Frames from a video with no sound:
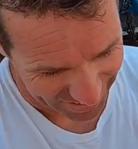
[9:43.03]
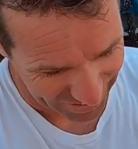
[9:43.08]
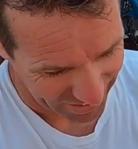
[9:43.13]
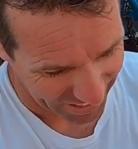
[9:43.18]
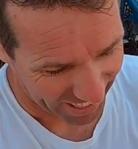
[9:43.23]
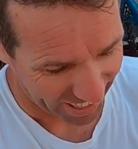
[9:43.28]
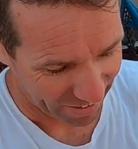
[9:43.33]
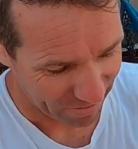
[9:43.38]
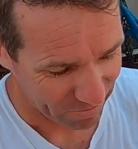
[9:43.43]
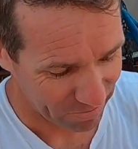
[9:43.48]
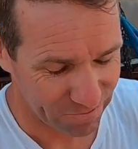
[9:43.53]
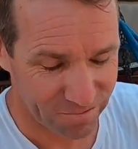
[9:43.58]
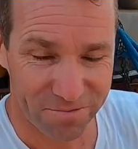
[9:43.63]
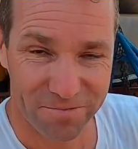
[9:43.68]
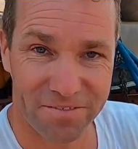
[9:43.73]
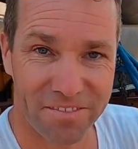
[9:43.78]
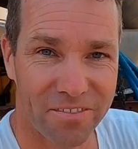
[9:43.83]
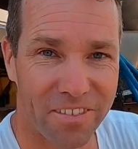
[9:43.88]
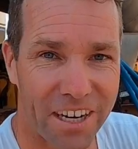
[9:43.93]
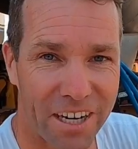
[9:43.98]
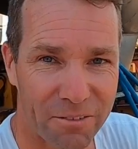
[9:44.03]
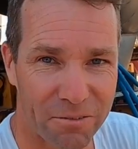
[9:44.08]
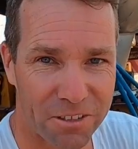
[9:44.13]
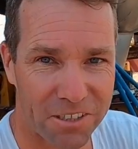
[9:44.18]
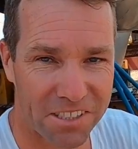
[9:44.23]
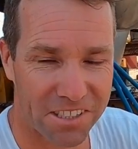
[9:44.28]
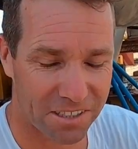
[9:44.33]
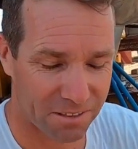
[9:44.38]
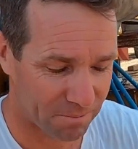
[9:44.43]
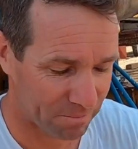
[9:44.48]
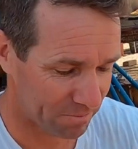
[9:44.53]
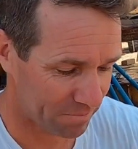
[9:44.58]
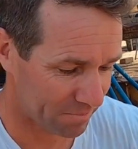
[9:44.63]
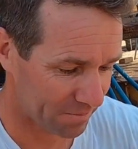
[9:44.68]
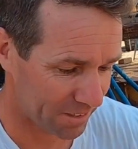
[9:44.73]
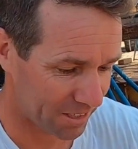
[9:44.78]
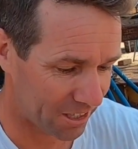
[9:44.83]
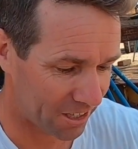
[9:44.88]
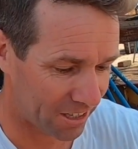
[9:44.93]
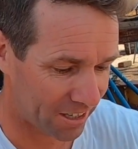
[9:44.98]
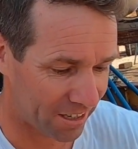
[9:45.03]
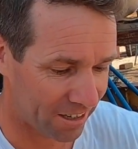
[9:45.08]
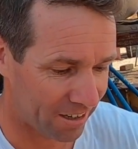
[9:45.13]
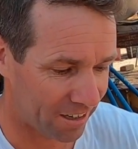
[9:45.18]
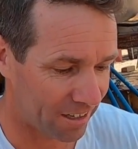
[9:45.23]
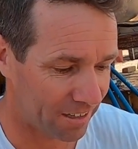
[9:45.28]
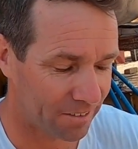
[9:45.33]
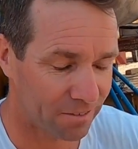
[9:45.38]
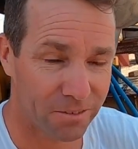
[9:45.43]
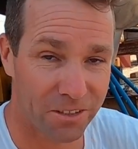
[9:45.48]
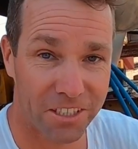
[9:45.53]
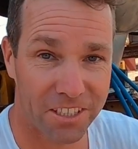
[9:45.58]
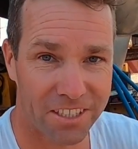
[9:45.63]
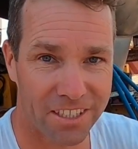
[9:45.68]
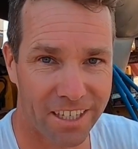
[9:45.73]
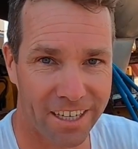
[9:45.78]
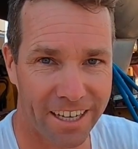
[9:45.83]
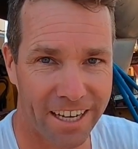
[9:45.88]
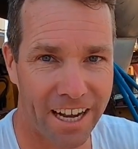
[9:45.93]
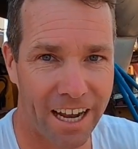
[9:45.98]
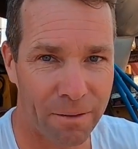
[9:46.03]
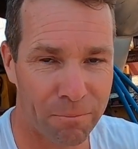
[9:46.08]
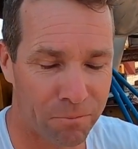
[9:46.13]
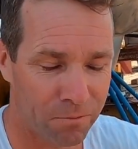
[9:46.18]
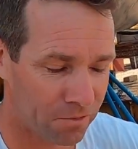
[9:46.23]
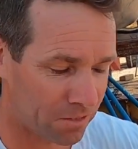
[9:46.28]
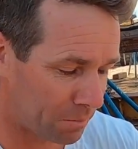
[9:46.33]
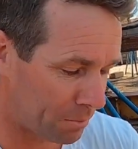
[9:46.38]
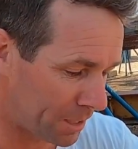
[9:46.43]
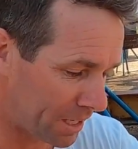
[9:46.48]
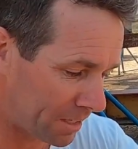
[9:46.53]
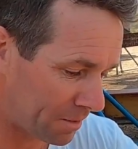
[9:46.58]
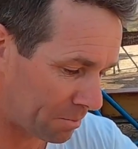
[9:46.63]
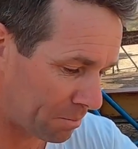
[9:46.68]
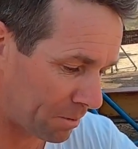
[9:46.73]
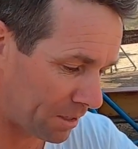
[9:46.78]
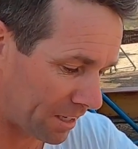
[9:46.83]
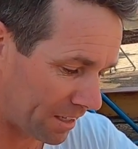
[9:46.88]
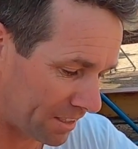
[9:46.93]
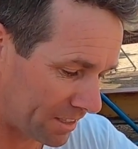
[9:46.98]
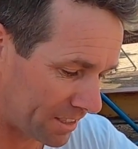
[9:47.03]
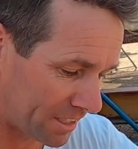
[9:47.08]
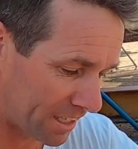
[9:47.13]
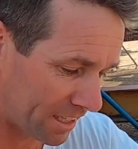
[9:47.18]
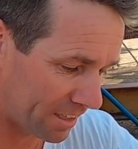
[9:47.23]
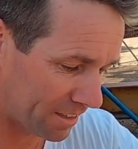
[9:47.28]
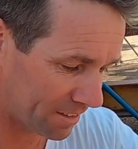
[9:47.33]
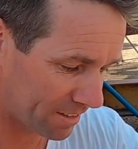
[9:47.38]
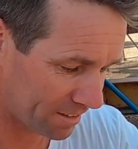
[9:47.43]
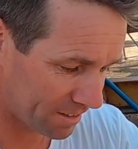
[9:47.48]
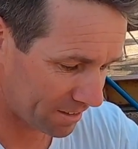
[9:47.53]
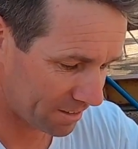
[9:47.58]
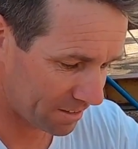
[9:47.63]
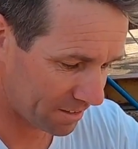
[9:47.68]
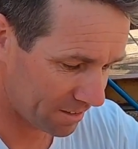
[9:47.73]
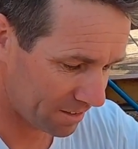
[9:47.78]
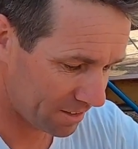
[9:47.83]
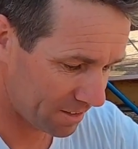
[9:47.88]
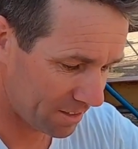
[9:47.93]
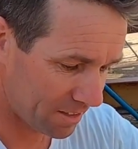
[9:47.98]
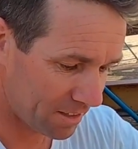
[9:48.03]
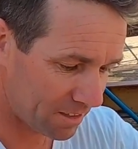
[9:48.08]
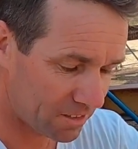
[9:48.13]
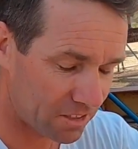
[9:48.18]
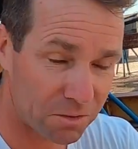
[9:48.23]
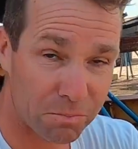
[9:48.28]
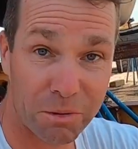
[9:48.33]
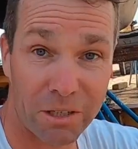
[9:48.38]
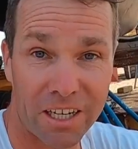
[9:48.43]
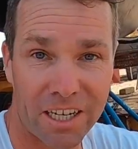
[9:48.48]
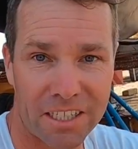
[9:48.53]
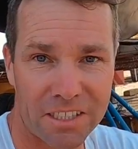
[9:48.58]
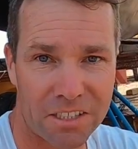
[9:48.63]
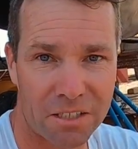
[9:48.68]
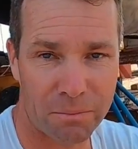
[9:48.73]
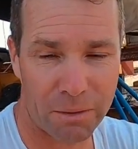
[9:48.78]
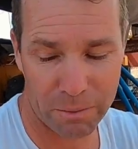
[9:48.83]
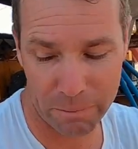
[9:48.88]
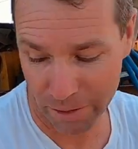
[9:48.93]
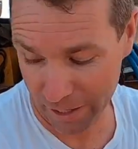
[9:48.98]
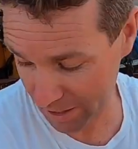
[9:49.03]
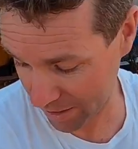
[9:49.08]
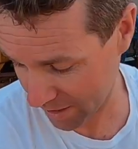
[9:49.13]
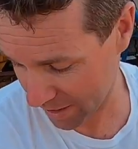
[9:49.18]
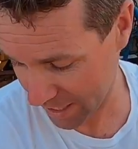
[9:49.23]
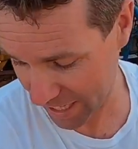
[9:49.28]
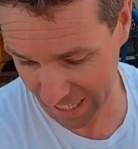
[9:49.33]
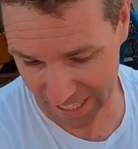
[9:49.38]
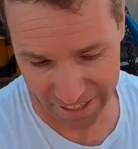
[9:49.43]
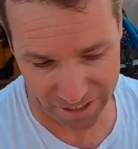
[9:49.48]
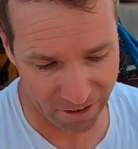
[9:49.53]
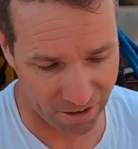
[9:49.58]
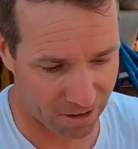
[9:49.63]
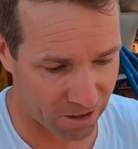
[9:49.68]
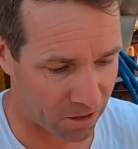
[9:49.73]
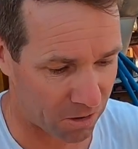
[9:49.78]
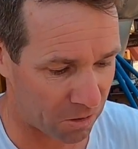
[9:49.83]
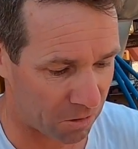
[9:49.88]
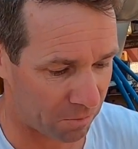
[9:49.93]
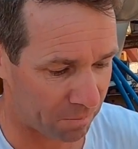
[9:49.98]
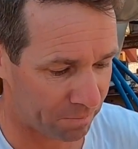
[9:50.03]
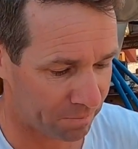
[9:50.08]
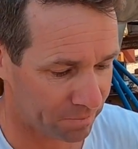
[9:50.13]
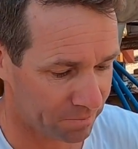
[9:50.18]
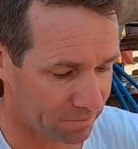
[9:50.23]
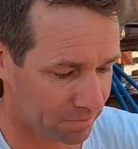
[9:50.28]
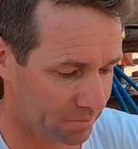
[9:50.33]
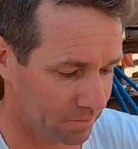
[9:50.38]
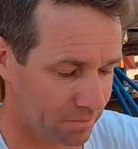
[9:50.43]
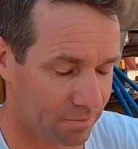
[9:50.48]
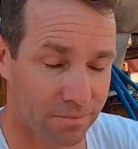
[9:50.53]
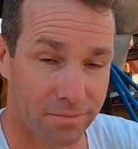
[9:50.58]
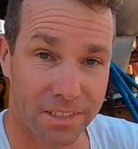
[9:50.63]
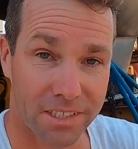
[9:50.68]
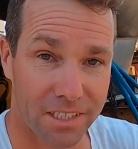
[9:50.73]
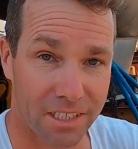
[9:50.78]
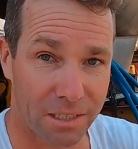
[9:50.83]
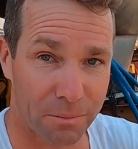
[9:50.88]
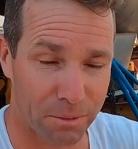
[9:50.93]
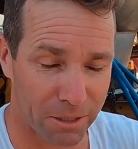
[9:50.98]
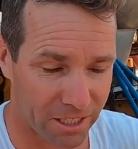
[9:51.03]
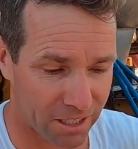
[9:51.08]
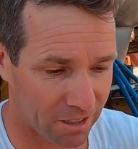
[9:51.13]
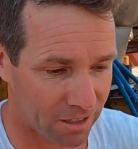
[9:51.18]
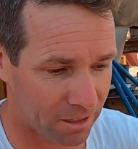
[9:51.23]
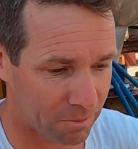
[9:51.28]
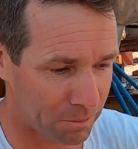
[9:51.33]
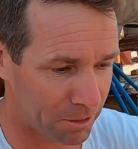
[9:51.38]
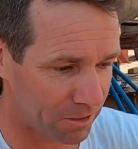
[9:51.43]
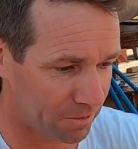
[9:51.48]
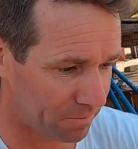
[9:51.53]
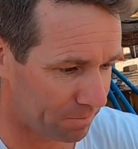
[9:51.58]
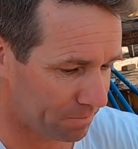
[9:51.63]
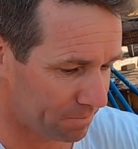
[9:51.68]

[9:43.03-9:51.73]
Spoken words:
Yeah, ready for some R&R, which is not going to happen for a bit, but just be nice to be back in our home, sleeping on our boat.